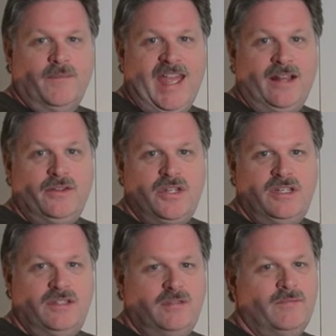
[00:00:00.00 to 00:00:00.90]

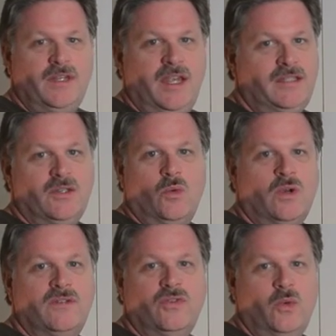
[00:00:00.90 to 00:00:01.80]
allergies, it's a
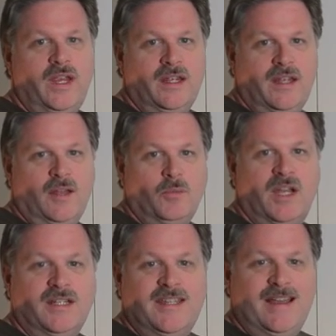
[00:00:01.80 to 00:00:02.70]
wonderful way to help
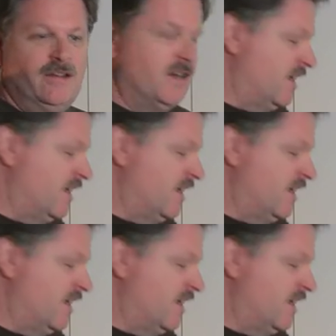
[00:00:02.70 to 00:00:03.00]
cut down on